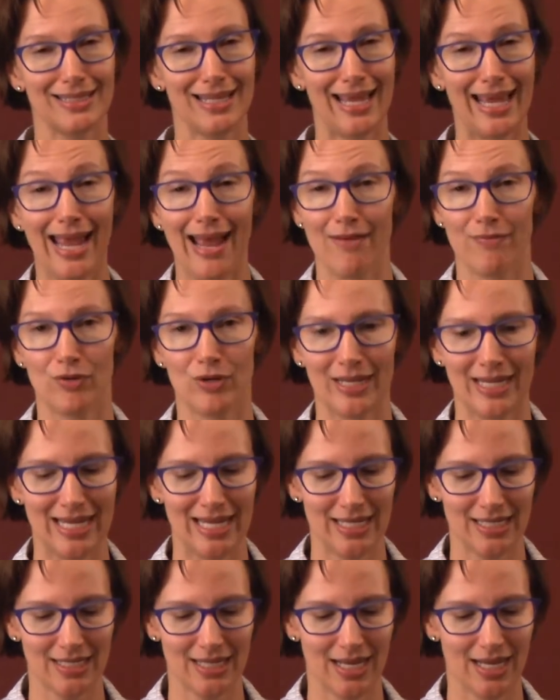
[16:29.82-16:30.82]
they ever
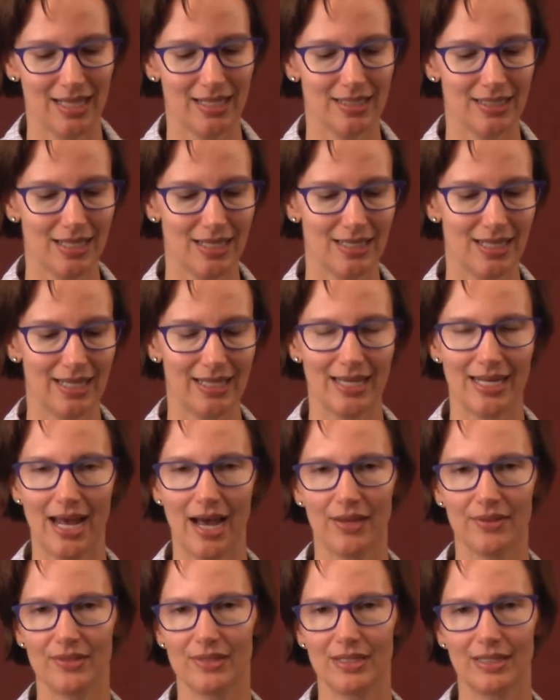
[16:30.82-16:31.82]
get, and then they get
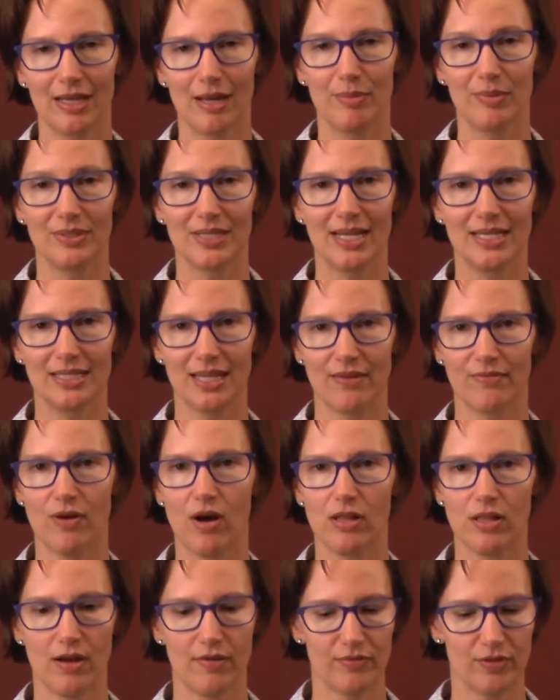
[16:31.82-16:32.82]
out there in a couple days they
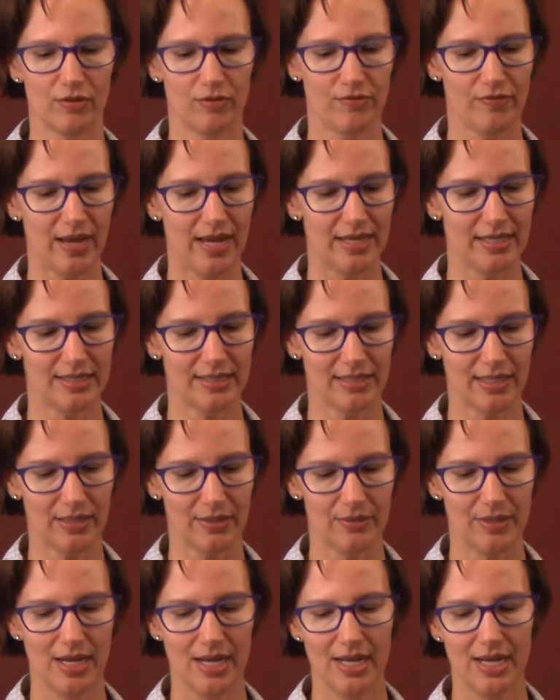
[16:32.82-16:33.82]
fall off their face.
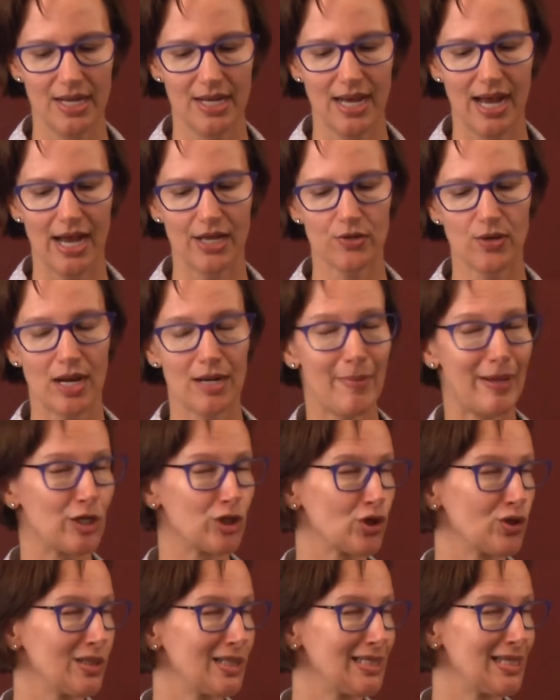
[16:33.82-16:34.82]
So I try to make
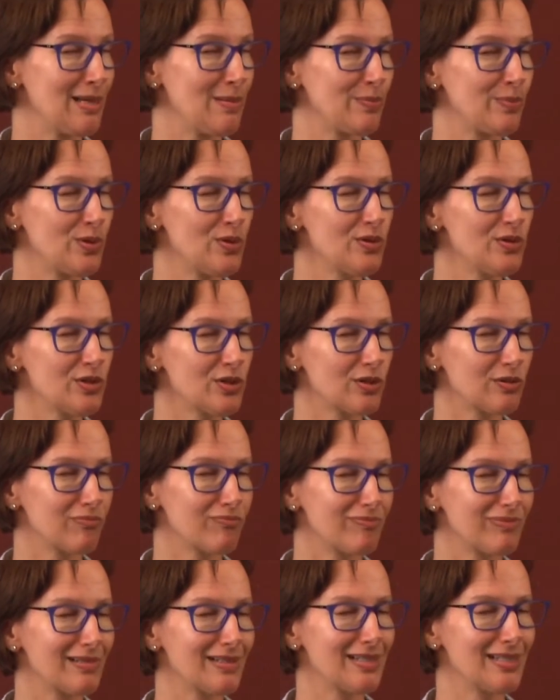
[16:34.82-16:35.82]
sure the temples are
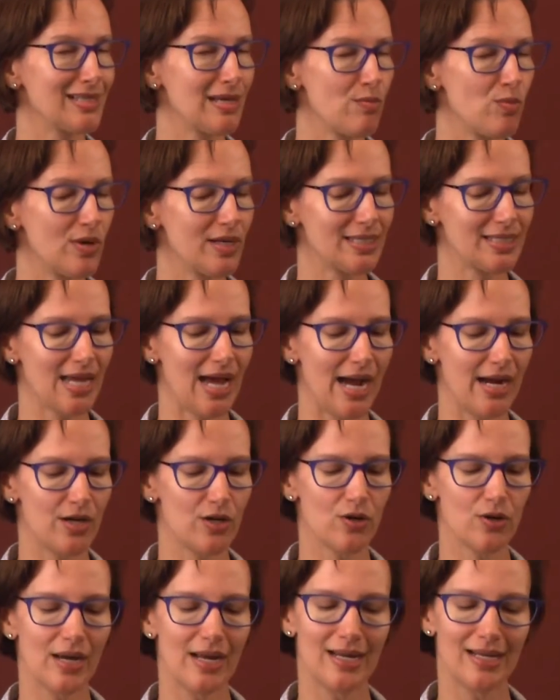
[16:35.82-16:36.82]
somewhat
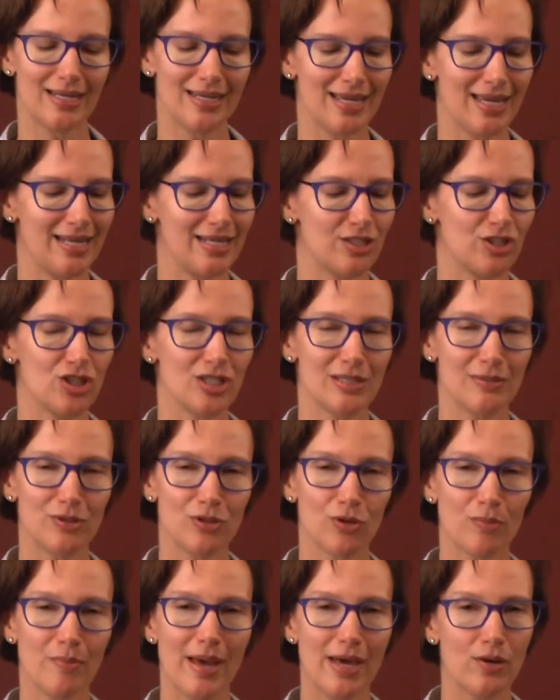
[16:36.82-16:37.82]
tighter, and again, it's just
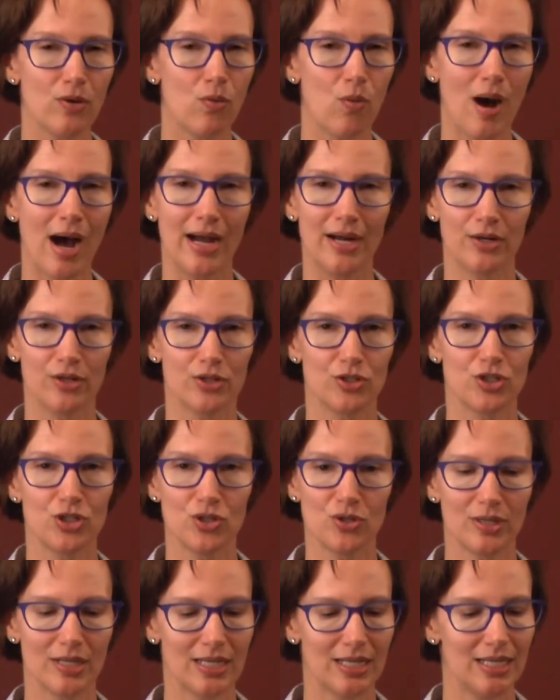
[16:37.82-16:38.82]
they're metal wires.
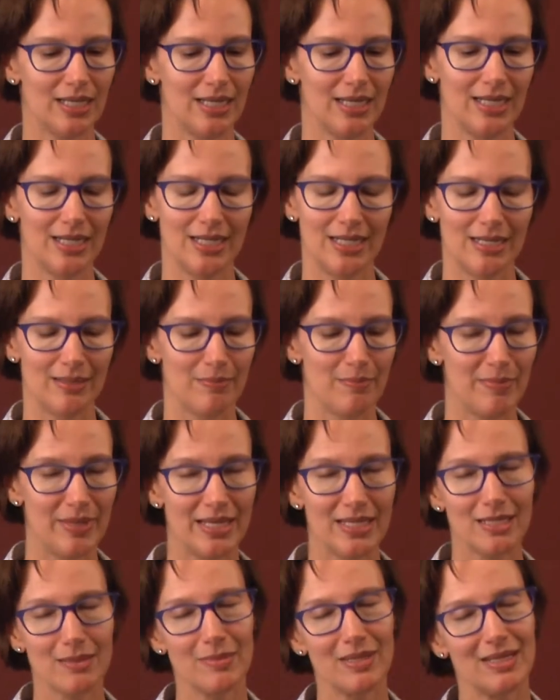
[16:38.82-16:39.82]
You can
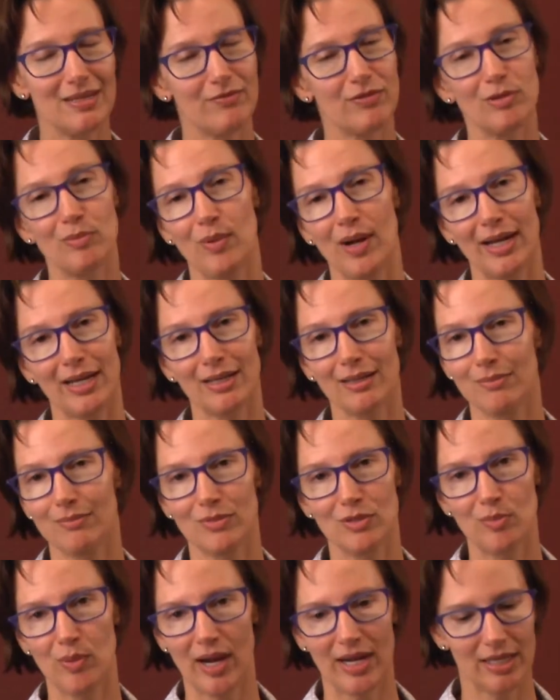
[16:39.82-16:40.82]
bend them, and if you break them,
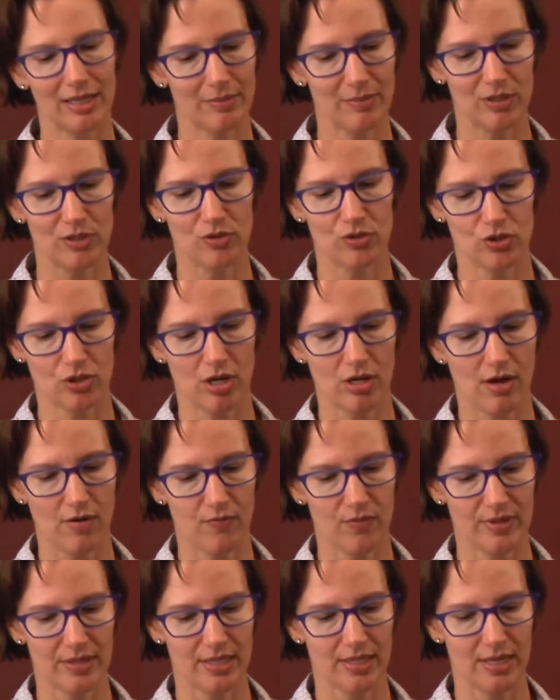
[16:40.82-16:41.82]
and you start off
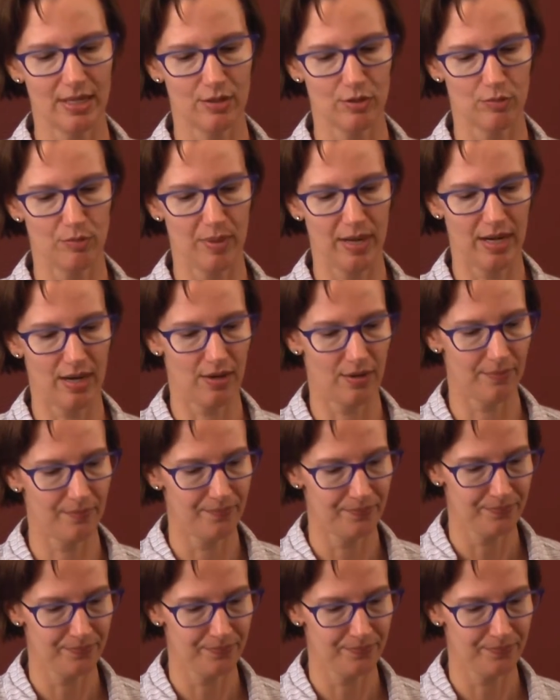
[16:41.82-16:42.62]
with another pair.